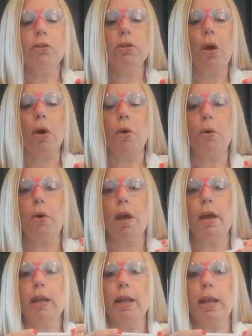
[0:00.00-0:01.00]
So
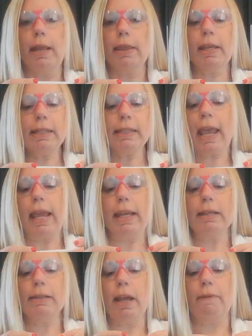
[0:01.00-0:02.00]
in this
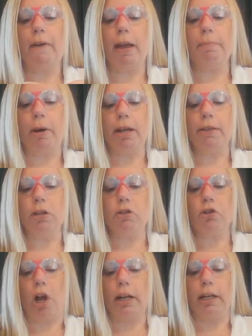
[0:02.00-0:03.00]
case, if I break this
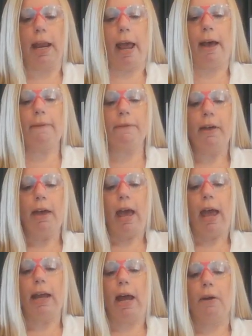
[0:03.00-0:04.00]
chalk in half,
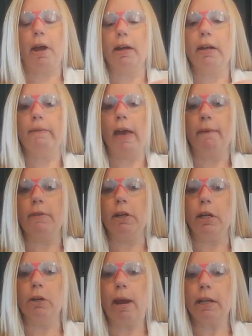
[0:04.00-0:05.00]
I now kind of have
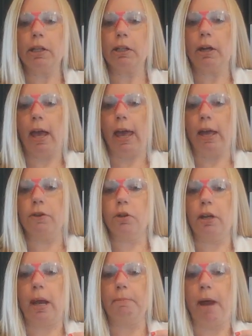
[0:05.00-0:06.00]
an irregular edge
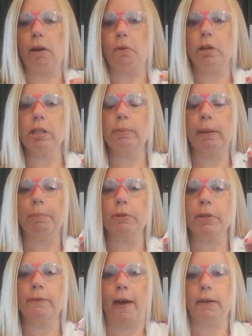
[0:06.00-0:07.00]
and I'm not going to be able
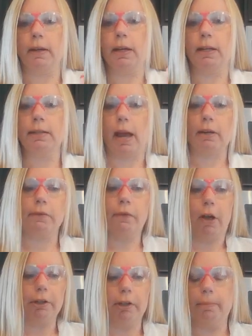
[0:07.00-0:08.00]
to find an exact
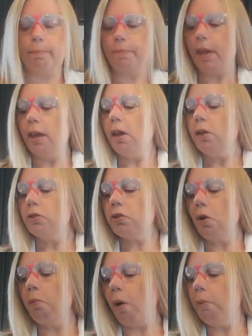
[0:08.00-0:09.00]
volume.
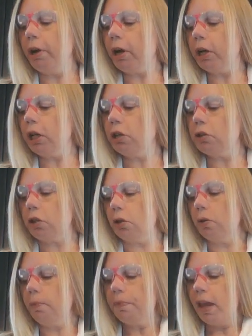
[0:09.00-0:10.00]
So what we're going to
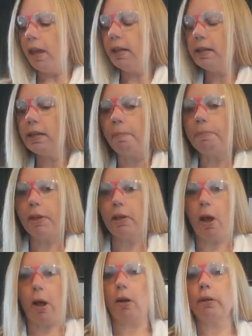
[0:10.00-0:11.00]
do is something
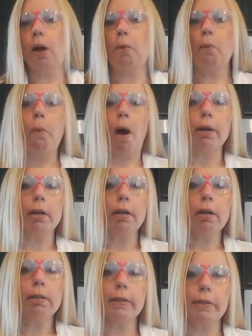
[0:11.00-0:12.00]
called
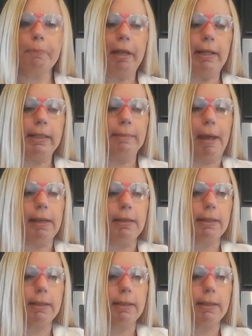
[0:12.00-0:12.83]
water displacement.